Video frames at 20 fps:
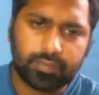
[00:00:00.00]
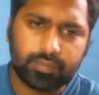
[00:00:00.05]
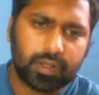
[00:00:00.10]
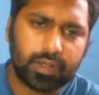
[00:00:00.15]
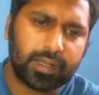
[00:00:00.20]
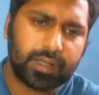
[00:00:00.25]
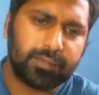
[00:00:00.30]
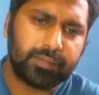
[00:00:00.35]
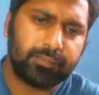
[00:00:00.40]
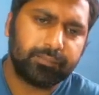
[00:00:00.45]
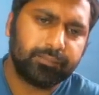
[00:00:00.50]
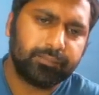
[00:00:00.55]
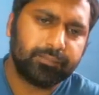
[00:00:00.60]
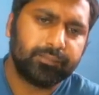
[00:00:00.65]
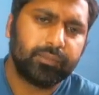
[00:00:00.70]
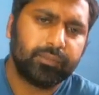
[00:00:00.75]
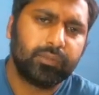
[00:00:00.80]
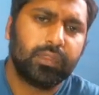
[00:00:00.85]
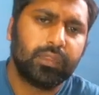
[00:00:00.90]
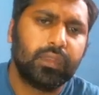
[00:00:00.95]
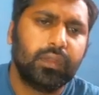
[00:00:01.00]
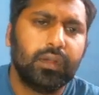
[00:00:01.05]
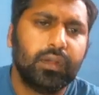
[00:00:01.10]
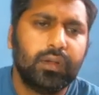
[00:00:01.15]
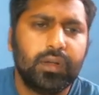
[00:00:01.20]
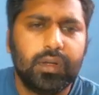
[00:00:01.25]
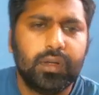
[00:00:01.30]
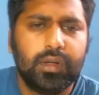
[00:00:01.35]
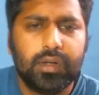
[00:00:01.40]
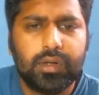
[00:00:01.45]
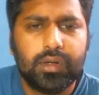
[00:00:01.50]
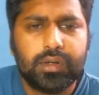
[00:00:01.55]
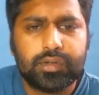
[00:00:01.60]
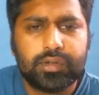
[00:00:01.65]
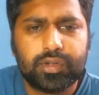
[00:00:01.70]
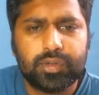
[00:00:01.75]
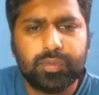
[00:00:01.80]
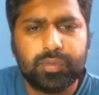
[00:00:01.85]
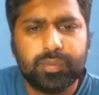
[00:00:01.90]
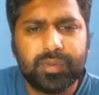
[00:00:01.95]
Okay,
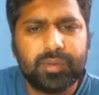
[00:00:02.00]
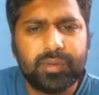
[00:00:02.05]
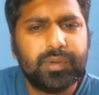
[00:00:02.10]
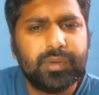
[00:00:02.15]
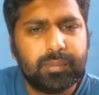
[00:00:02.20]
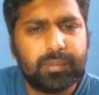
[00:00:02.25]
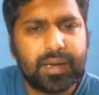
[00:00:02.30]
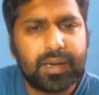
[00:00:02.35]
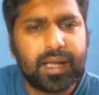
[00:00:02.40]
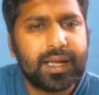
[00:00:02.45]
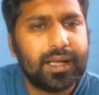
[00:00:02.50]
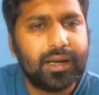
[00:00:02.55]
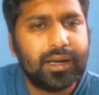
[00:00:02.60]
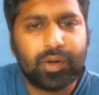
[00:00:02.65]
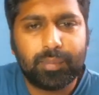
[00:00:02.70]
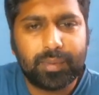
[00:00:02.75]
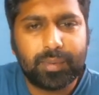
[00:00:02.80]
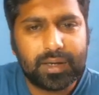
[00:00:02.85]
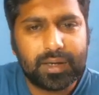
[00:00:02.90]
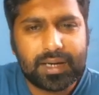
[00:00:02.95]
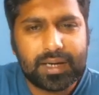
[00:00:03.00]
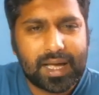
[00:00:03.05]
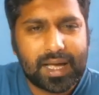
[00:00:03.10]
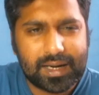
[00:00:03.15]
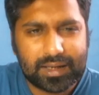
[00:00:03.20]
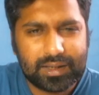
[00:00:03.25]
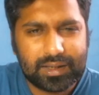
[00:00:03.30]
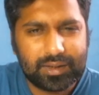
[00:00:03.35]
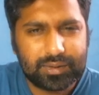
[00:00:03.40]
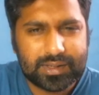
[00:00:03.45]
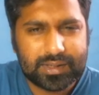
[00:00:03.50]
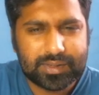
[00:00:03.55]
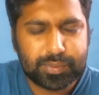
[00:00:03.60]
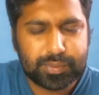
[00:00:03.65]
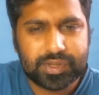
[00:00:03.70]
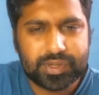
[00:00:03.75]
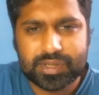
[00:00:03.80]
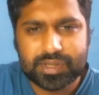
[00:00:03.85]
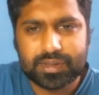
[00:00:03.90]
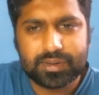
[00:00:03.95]
so the moment we apply L'Hopital directly on this
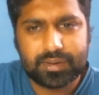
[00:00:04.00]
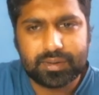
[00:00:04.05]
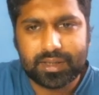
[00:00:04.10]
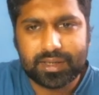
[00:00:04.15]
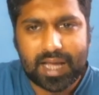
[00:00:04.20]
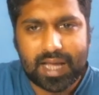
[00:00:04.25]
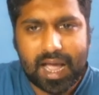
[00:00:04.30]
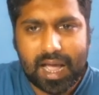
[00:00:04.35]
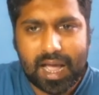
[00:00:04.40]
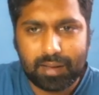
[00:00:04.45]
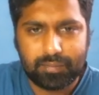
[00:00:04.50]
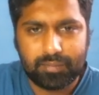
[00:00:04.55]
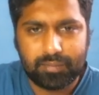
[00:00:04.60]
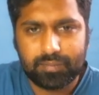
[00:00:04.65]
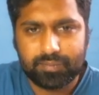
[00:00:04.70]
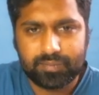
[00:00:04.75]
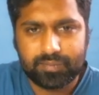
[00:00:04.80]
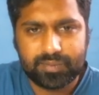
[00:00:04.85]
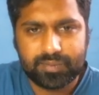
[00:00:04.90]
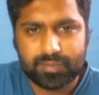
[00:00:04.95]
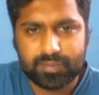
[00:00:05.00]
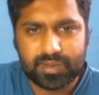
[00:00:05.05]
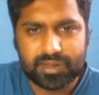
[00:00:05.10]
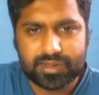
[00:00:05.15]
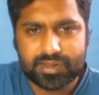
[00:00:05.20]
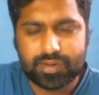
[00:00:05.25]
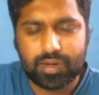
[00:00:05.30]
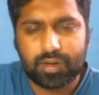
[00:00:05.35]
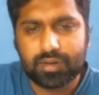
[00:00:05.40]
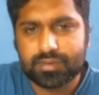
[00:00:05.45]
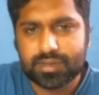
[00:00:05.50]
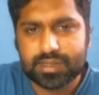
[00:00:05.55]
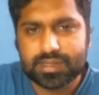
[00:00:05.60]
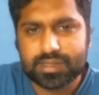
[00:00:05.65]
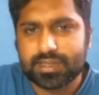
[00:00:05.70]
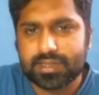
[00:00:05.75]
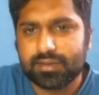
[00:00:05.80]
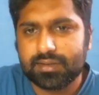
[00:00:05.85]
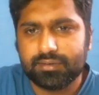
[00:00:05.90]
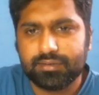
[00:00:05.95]
question, it solves
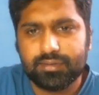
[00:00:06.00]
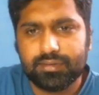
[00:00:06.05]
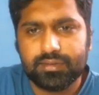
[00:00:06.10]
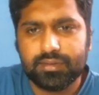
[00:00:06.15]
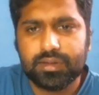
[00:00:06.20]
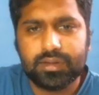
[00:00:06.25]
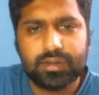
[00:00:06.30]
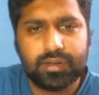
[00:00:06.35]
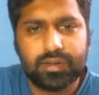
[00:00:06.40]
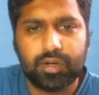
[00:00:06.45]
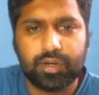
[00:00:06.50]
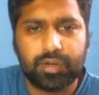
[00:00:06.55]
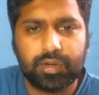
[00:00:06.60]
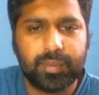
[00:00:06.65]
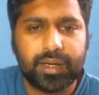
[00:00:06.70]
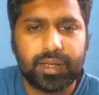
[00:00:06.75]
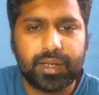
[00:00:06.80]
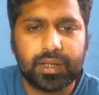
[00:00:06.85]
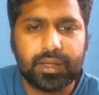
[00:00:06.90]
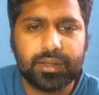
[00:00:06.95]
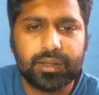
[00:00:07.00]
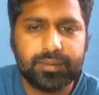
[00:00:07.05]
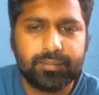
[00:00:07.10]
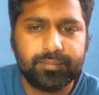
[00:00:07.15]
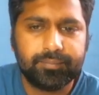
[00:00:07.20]
itself automatically.